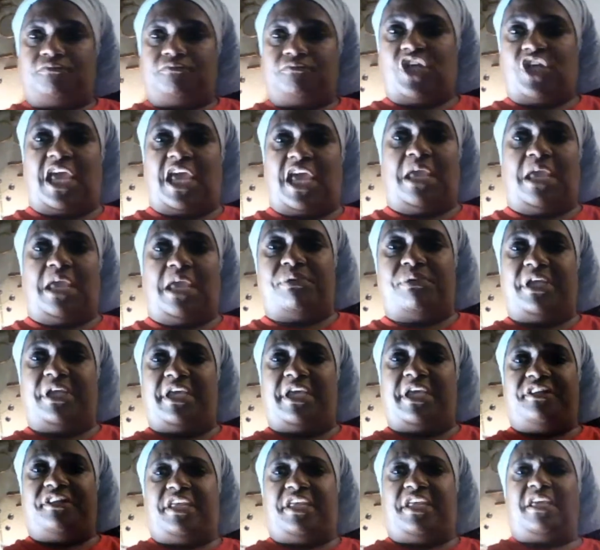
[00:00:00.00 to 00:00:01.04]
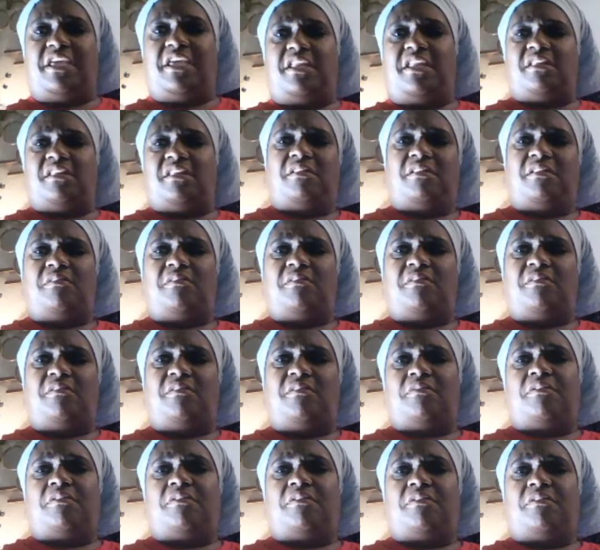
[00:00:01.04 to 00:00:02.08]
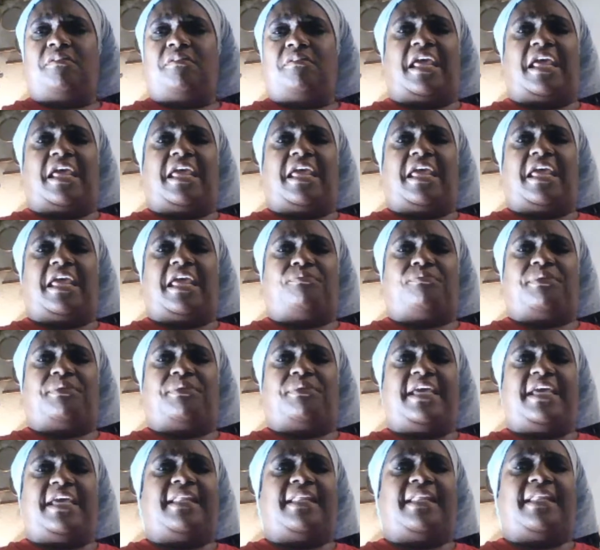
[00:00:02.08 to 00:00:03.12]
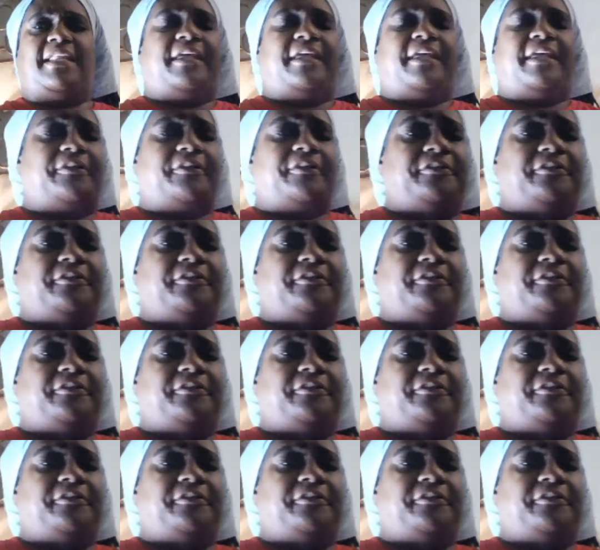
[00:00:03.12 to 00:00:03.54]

I ain't play it then, and I ain't gonna play it later.